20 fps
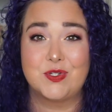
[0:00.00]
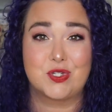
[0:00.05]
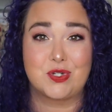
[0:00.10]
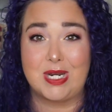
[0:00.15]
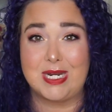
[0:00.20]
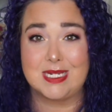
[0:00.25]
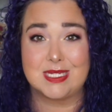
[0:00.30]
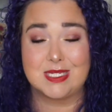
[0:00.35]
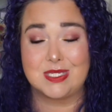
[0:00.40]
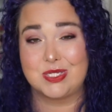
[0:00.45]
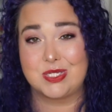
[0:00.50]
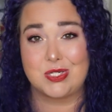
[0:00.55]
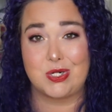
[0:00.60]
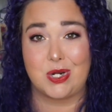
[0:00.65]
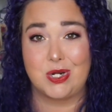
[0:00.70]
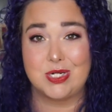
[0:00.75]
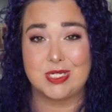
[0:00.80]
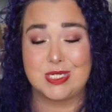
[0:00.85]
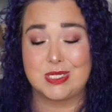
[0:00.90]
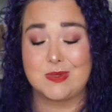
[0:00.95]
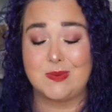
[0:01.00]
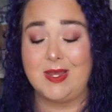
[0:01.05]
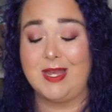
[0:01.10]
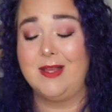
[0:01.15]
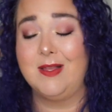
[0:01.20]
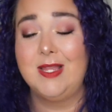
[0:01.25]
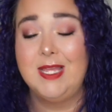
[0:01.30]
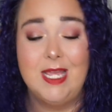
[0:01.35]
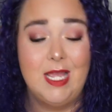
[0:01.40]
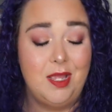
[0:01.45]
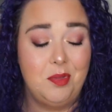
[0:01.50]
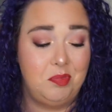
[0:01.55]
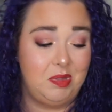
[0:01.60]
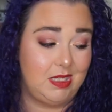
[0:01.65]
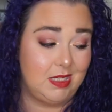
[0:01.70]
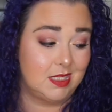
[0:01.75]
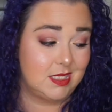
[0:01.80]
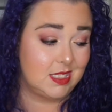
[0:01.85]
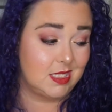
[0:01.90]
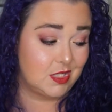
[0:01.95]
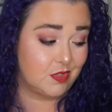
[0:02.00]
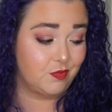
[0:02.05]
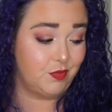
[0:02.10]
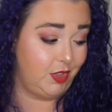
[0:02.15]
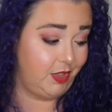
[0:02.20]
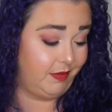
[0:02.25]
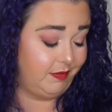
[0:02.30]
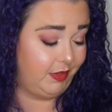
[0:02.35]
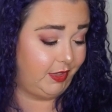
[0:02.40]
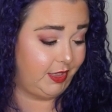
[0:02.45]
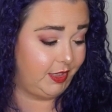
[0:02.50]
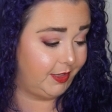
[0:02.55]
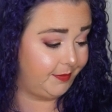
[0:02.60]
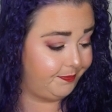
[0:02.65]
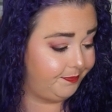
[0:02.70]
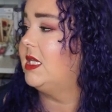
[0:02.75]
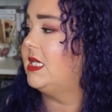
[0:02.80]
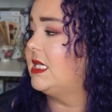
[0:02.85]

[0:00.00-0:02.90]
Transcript: strikes and stars as well because it's really, really good.